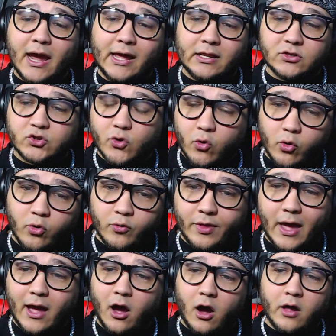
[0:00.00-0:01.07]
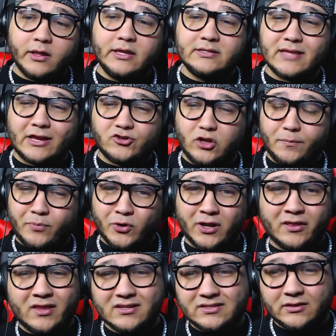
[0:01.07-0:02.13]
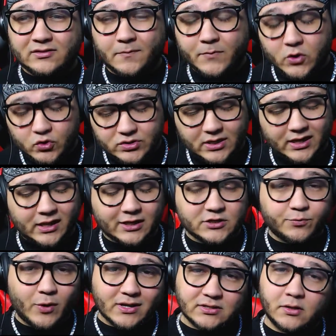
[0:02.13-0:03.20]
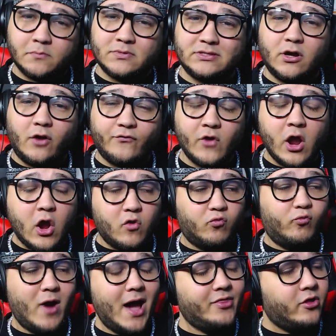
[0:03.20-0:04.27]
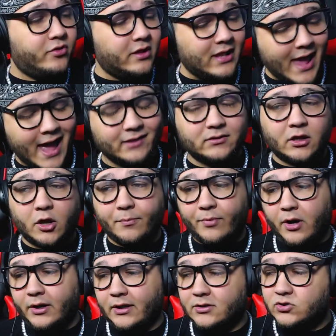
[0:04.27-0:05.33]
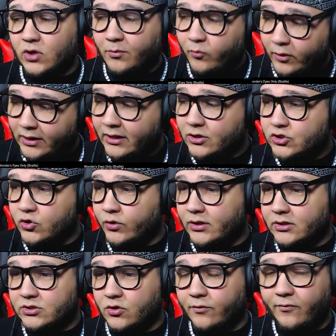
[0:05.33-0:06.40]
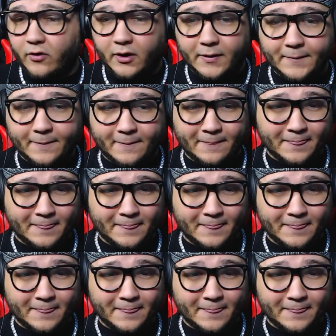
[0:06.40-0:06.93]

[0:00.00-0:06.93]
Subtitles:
And it's cool that Ollie's actually putting this into music and expressing himself rather than acting upon it. So I'm really enjoying it so far.